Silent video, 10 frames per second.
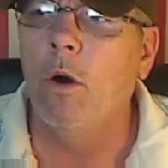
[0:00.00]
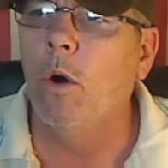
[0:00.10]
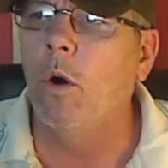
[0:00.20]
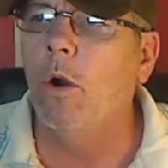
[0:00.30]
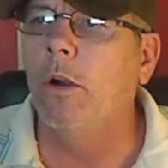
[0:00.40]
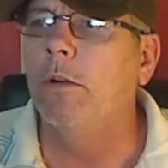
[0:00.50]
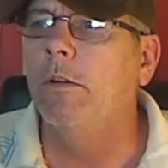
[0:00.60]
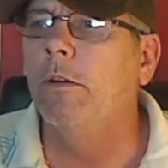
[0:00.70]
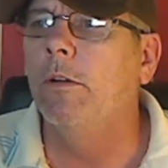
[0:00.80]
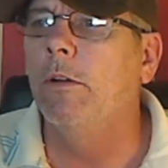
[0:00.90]
Or
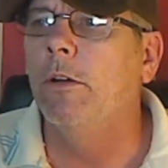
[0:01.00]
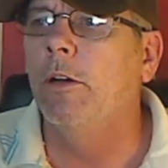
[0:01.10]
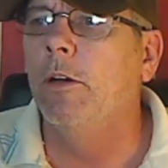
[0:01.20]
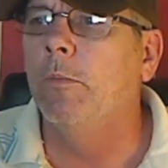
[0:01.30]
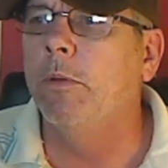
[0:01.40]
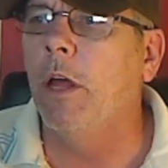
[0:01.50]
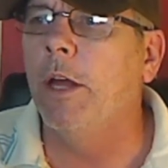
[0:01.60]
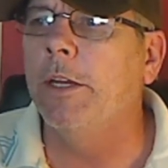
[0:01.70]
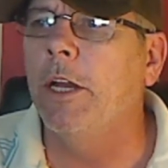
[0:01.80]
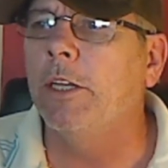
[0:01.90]

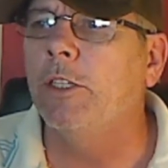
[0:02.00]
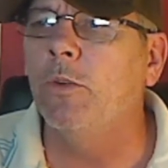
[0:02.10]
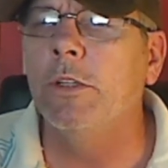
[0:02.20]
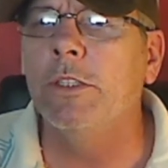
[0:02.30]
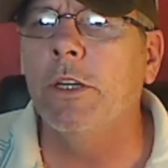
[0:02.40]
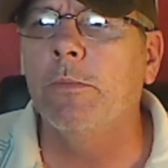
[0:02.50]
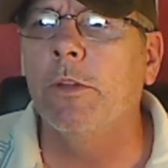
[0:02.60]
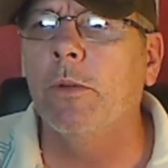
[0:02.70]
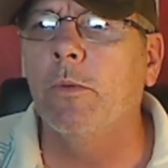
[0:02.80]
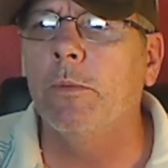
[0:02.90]
plotting on doing
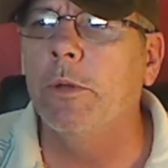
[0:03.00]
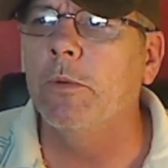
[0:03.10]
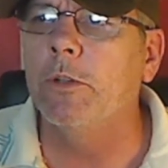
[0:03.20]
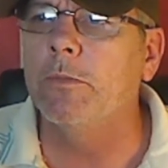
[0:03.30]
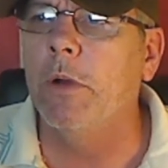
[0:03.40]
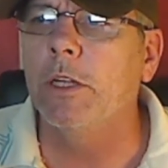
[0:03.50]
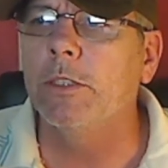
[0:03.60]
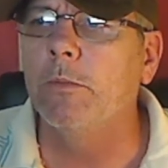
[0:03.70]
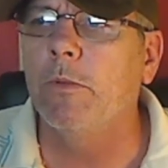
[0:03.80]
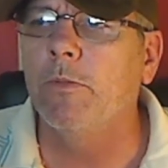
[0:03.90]
something that would be
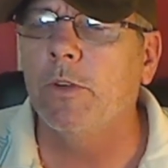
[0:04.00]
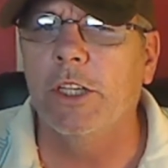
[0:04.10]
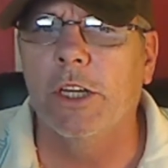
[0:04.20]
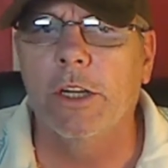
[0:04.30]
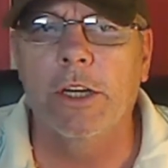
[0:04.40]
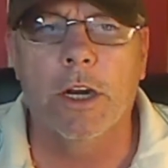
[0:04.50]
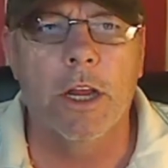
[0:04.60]
responsible for killing a